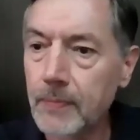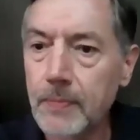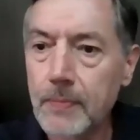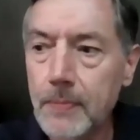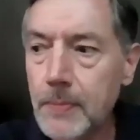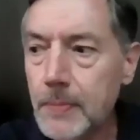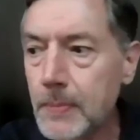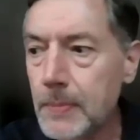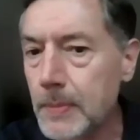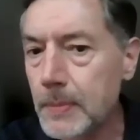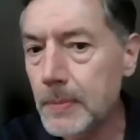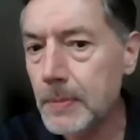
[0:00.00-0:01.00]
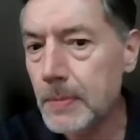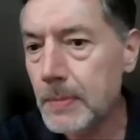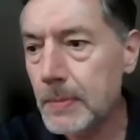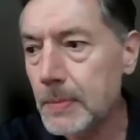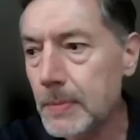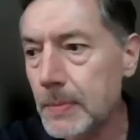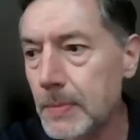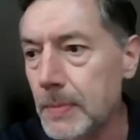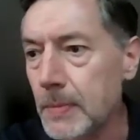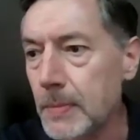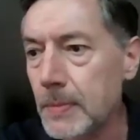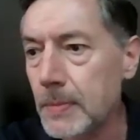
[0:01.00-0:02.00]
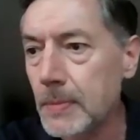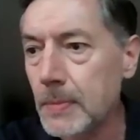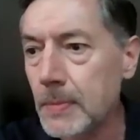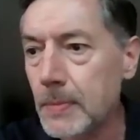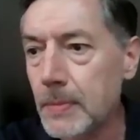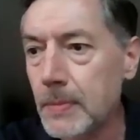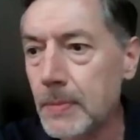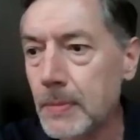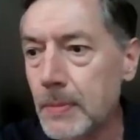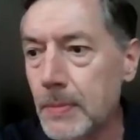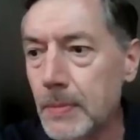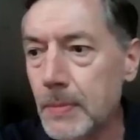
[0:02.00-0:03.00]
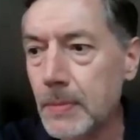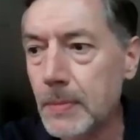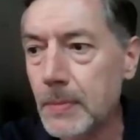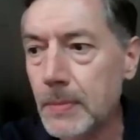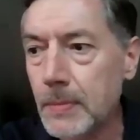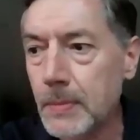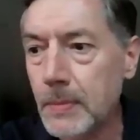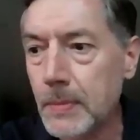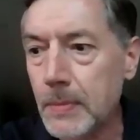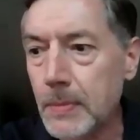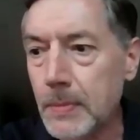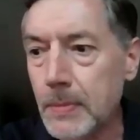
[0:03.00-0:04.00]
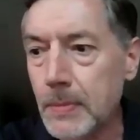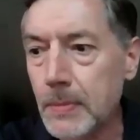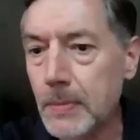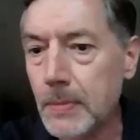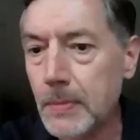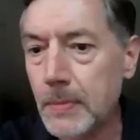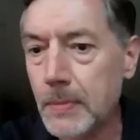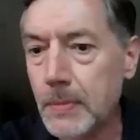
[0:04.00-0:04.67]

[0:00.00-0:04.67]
The person shown says nothing.